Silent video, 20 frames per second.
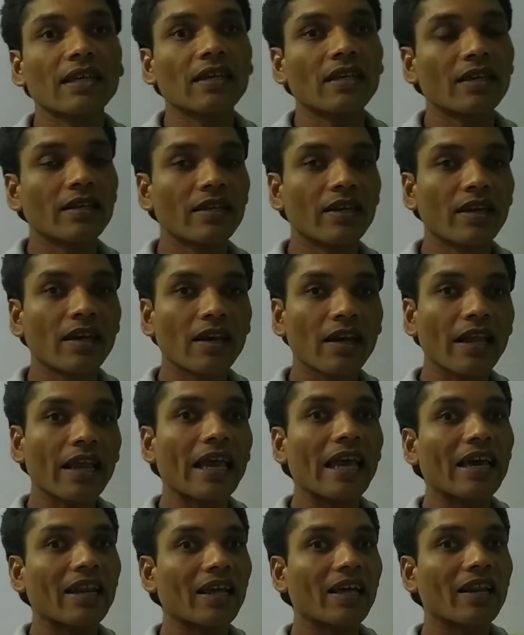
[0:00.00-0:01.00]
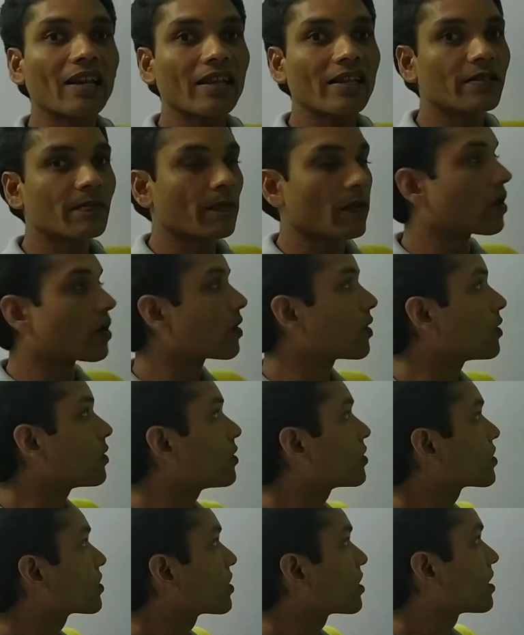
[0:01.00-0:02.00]
here error is
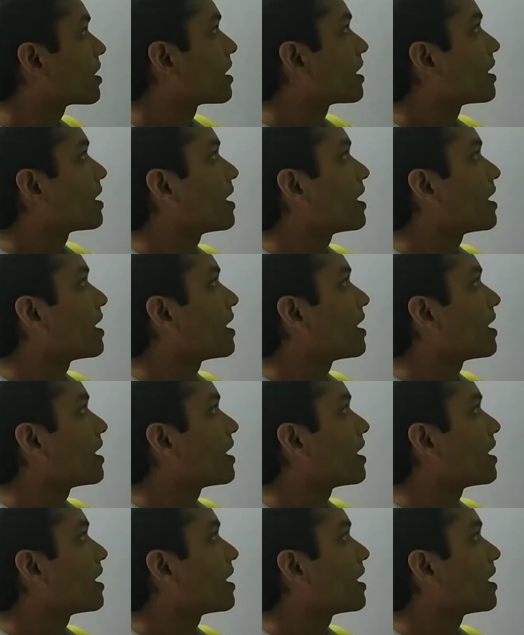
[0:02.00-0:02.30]
produced